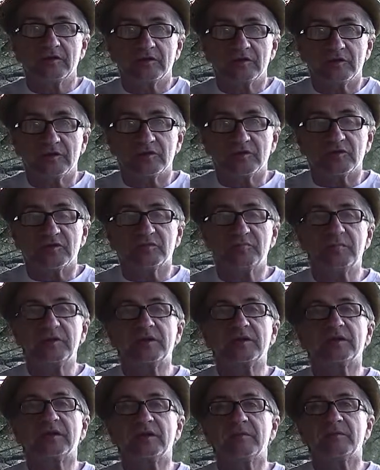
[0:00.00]
to
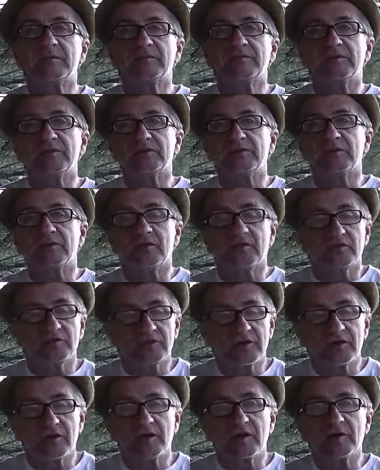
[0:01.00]
speak liberty to those
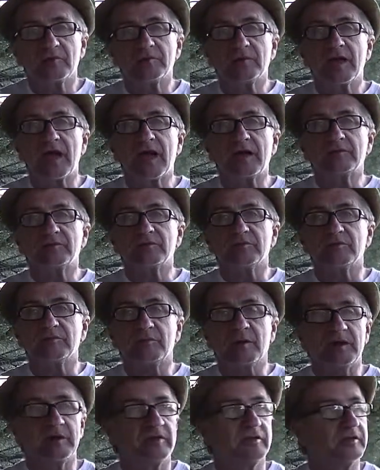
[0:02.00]
that are held captive
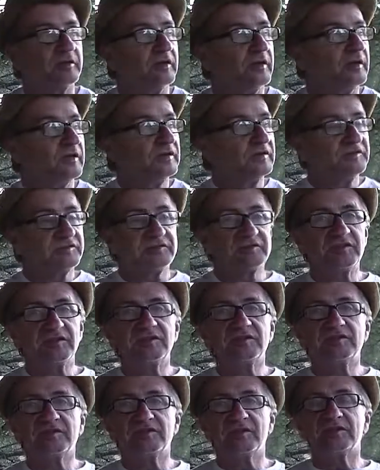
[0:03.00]
by the
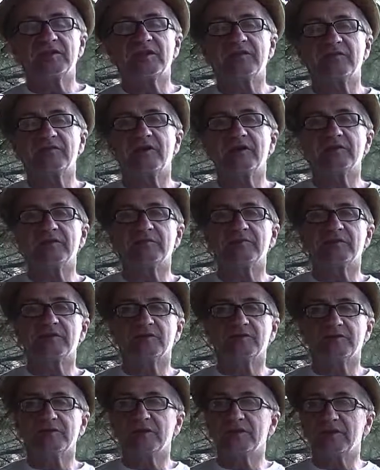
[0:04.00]
sins that they find
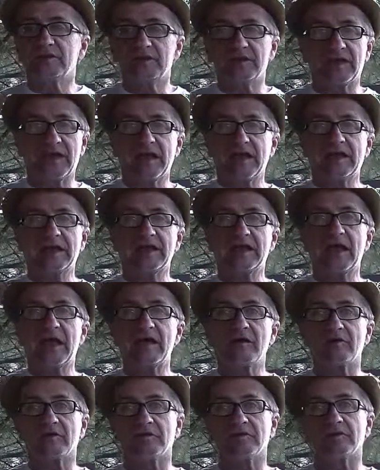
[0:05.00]
themselves in that they can't get
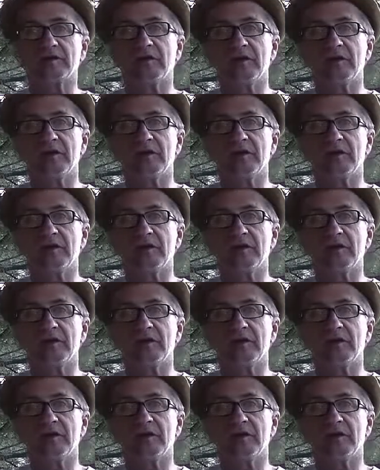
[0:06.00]
out of,